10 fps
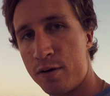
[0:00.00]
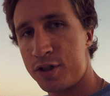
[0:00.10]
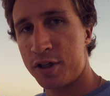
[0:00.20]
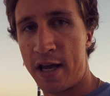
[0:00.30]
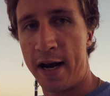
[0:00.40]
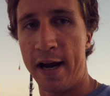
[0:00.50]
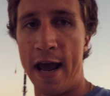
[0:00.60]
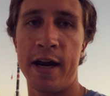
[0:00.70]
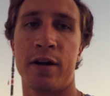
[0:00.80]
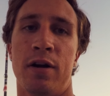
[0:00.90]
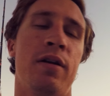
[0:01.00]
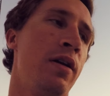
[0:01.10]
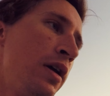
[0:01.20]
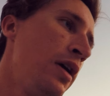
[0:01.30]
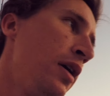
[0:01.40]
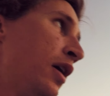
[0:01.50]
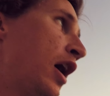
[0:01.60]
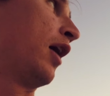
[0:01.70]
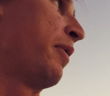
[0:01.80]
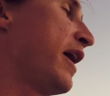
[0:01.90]
just at an angle,
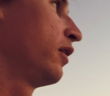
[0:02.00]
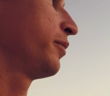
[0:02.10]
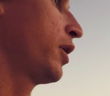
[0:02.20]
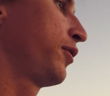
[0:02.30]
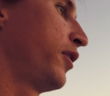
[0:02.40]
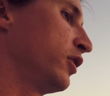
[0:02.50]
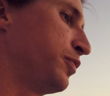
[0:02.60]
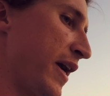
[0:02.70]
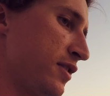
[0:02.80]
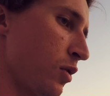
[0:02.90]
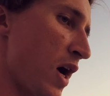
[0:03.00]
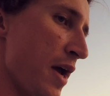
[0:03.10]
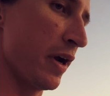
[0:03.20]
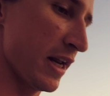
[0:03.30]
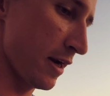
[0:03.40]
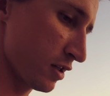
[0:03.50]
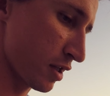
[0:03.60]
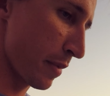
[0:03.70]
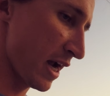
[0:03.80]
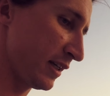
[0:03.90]
angling both of those baits away. But here's the
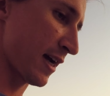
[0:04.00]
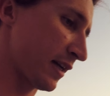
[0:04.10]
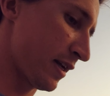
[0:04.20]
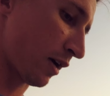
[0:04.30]
main technique I